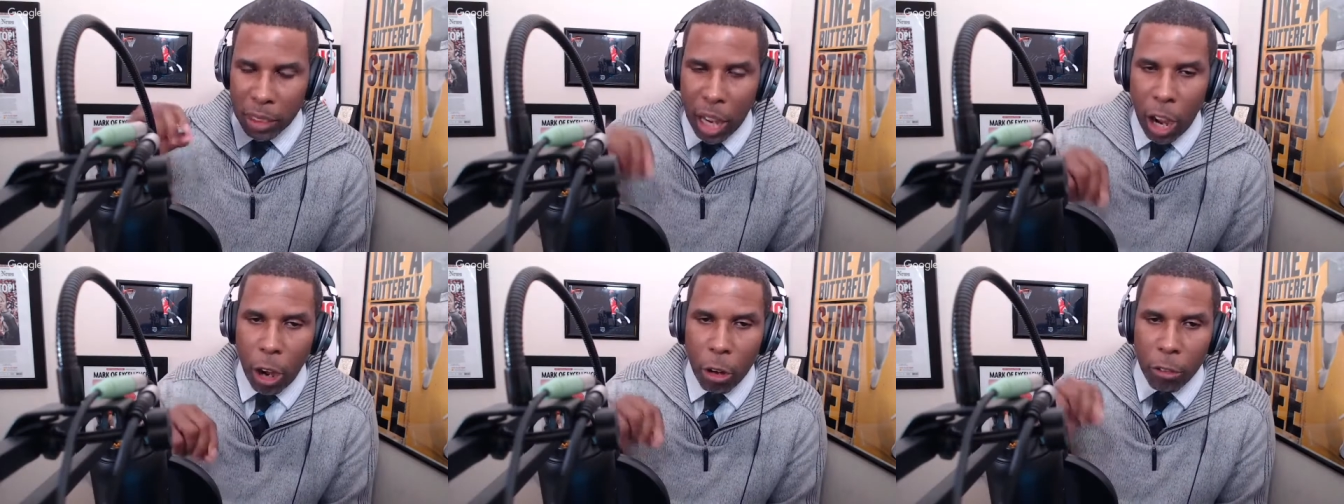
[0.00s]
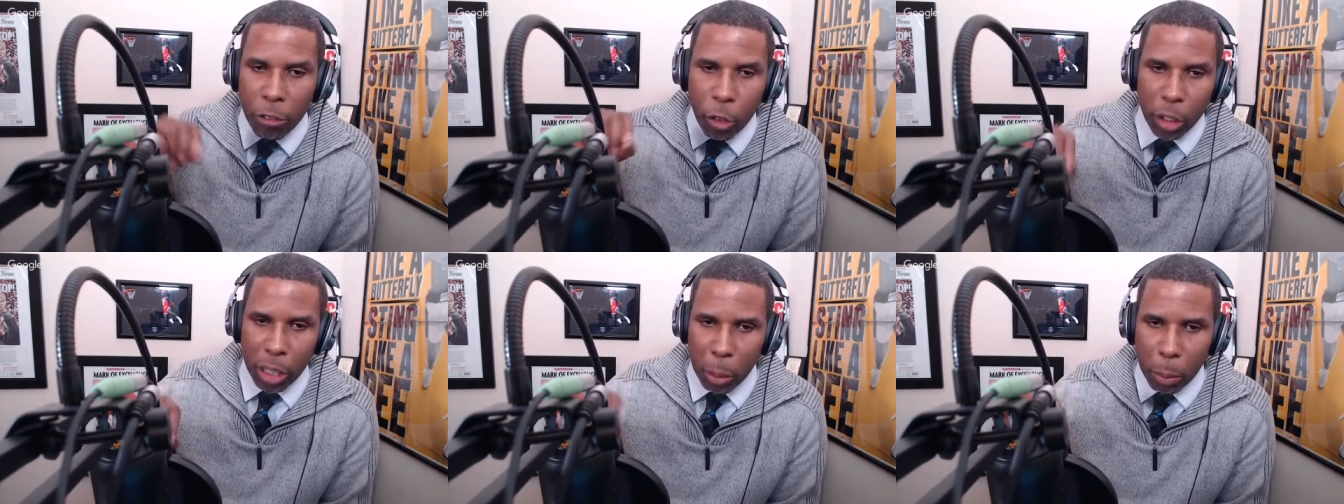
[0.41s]
all
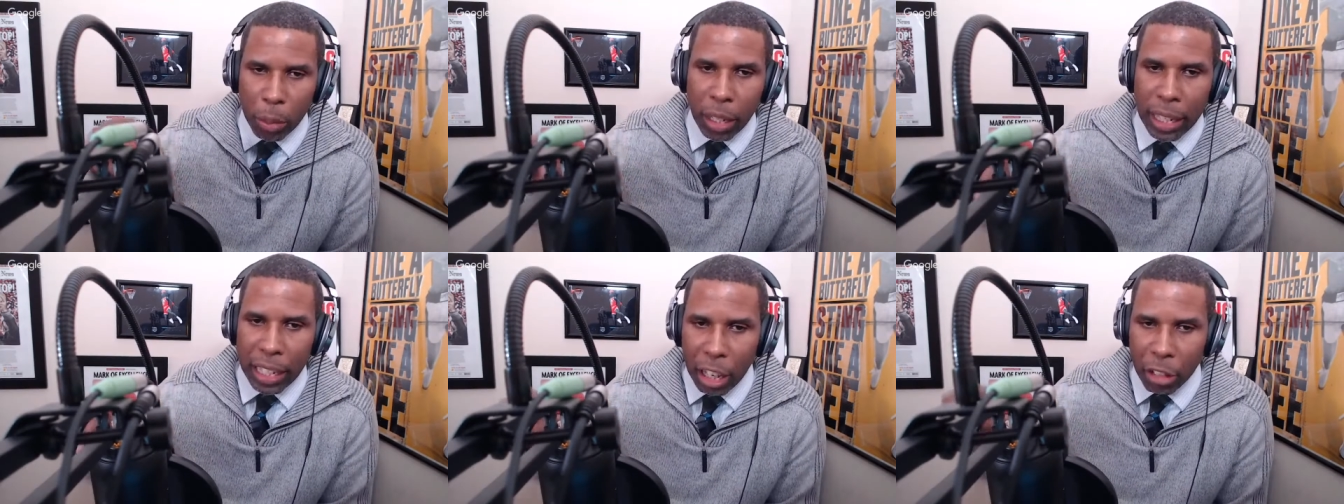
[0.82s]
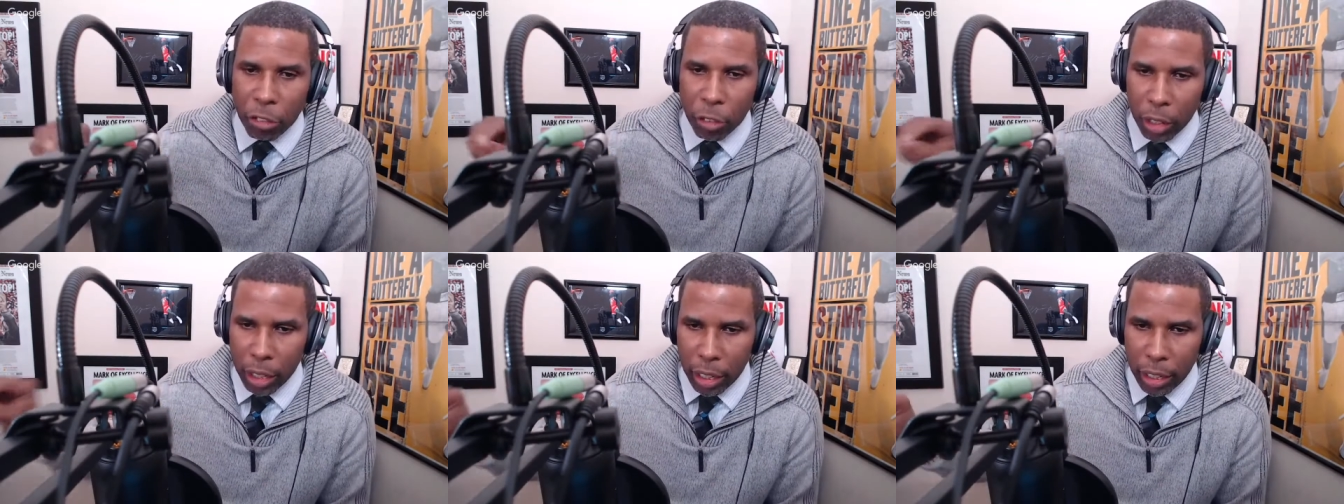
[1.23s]
for the playoff
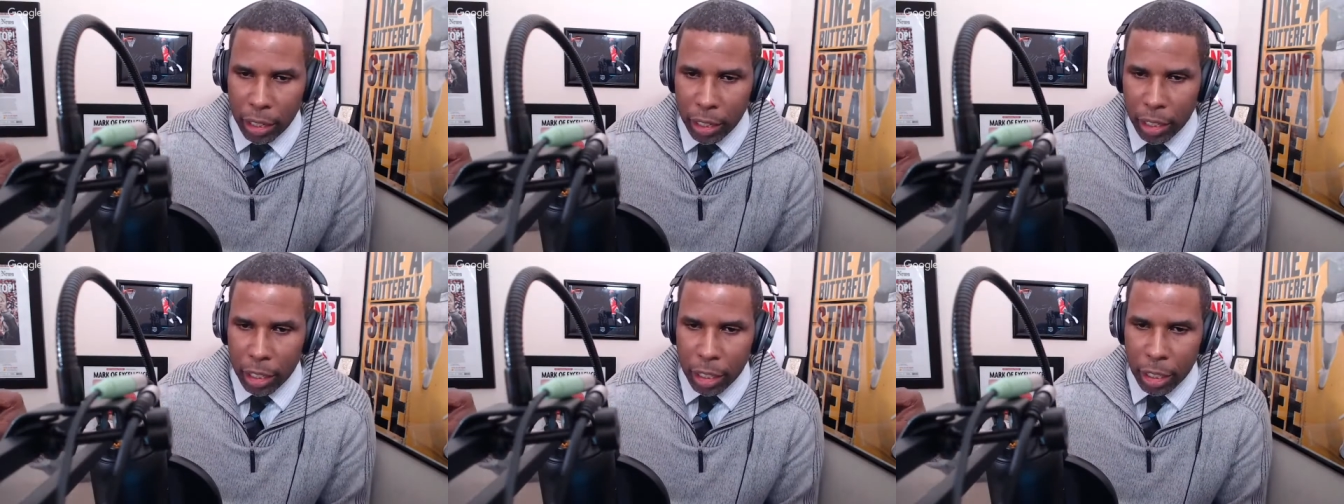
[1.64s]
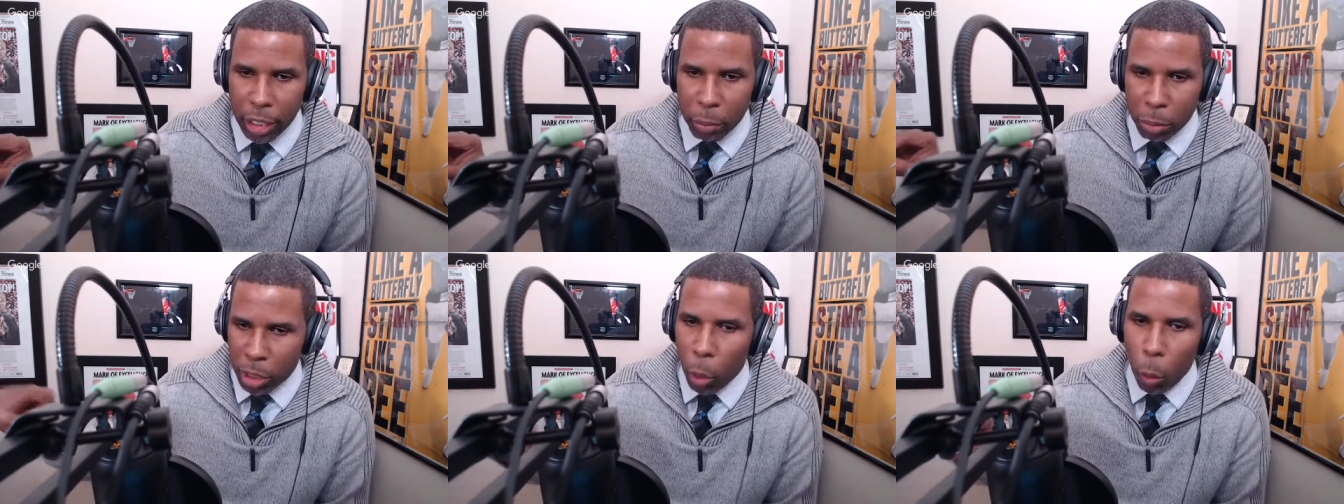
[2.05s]
run.
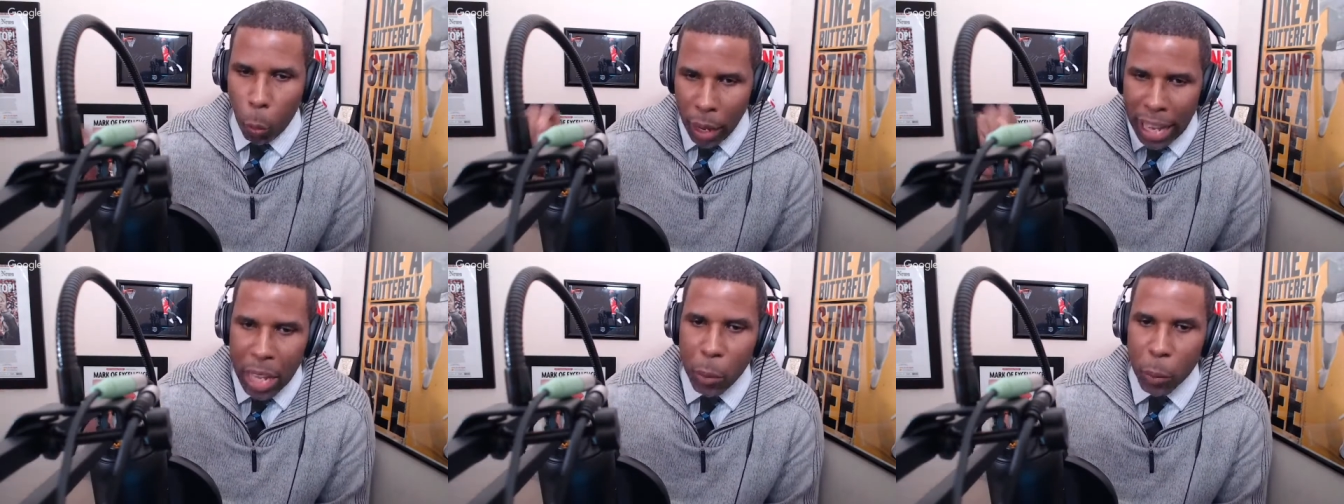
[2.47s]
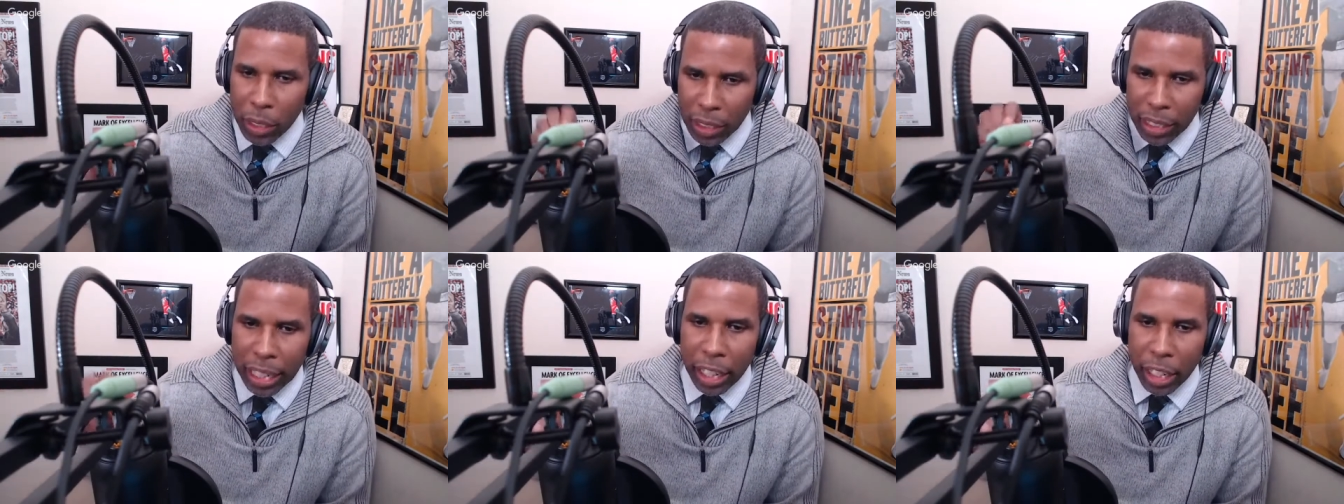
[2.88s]
So Wade was
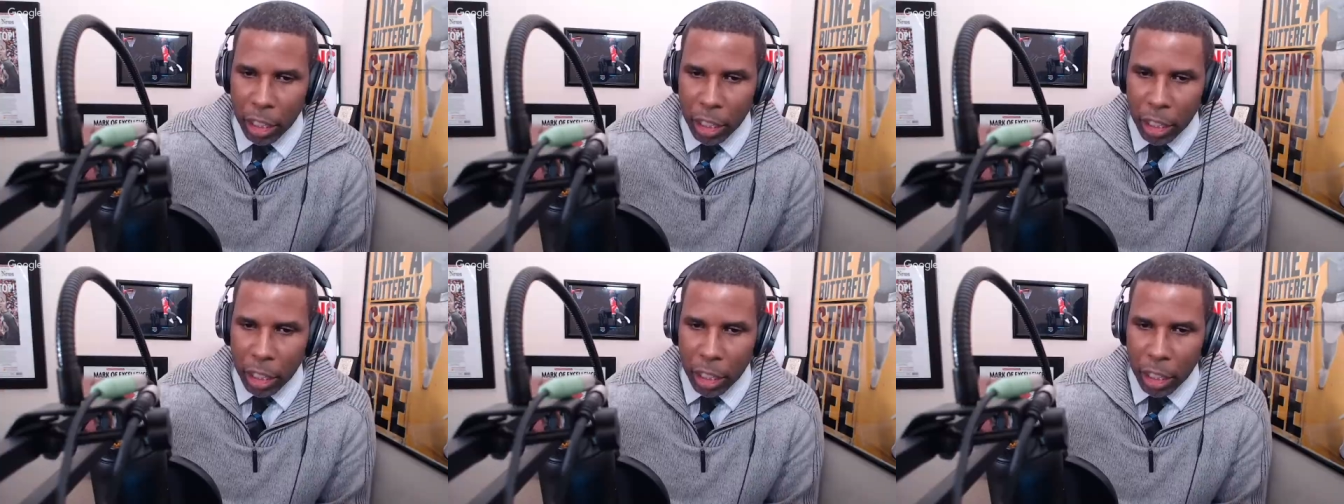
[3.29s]
very